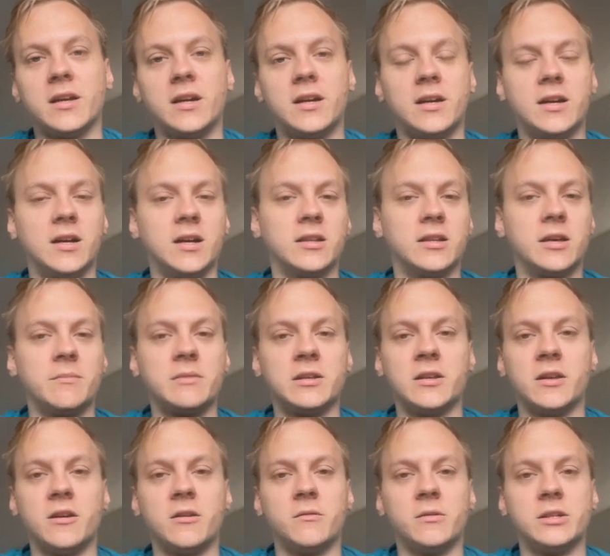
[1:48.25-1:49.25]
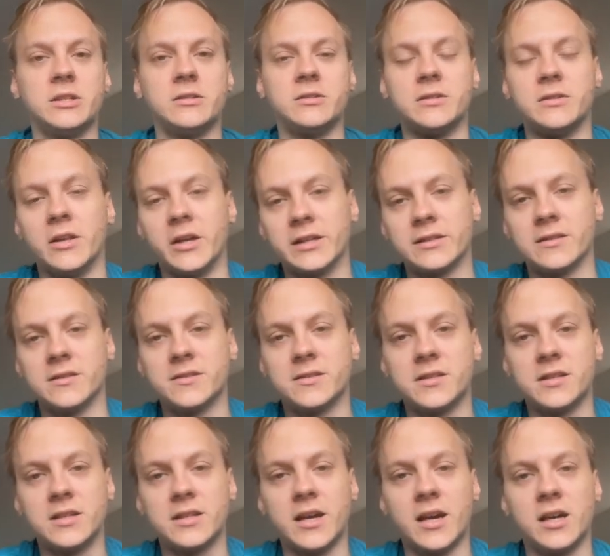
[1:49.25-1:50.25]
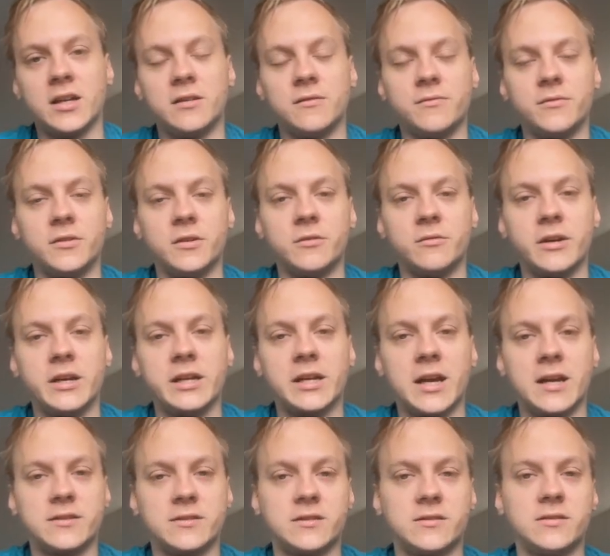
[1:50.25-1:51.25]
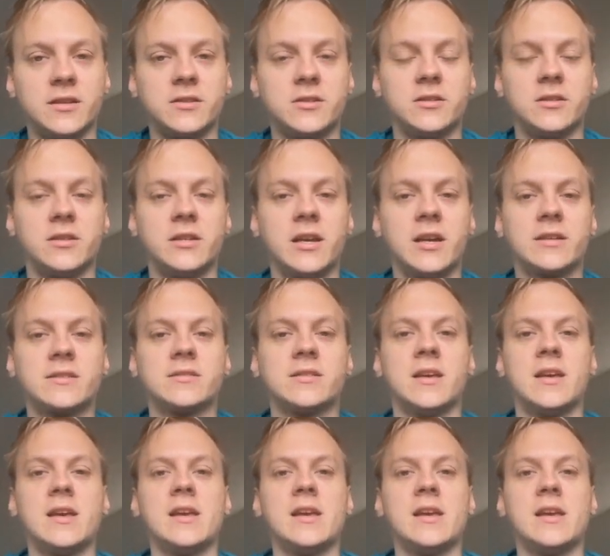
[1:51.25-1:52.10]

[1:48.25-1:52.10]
Let me know what you'd like to see out of the Raycast extension next,